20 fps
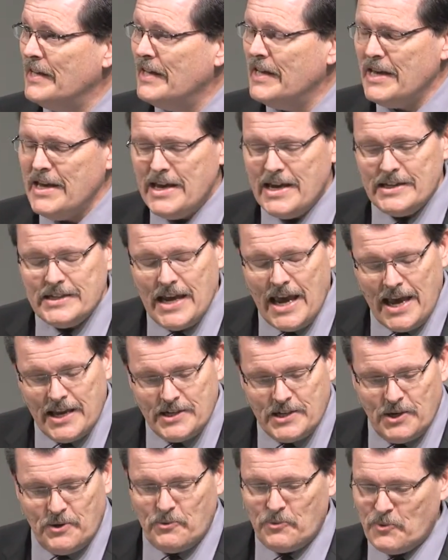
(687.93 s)
He has
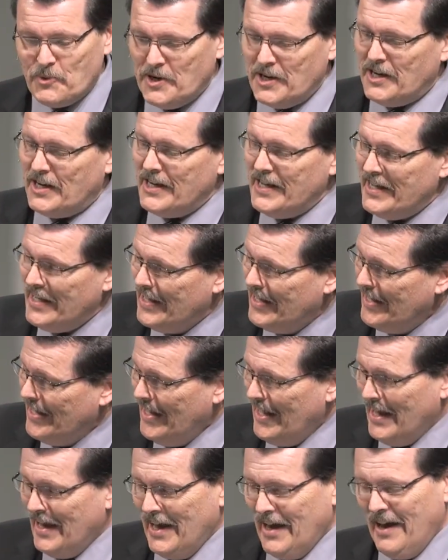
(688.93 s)
had to really
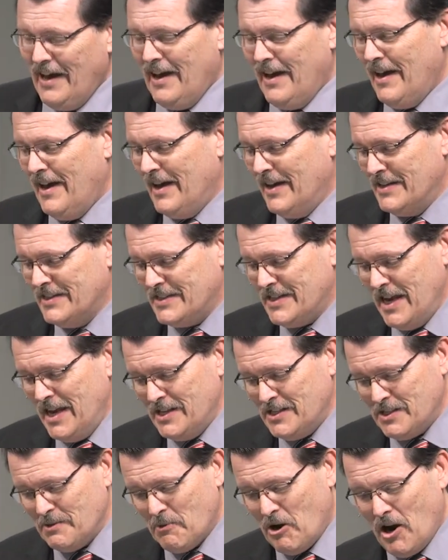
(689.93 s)
uh,
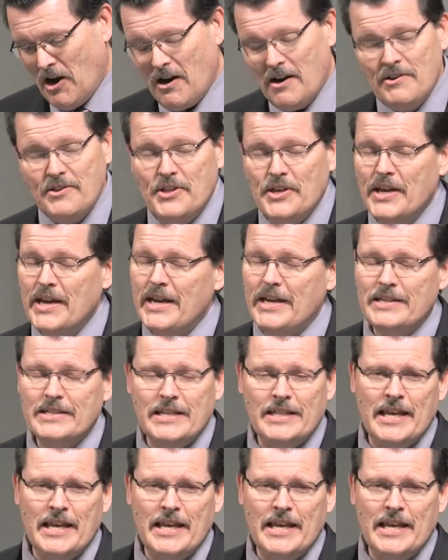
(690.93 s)
say some hard things.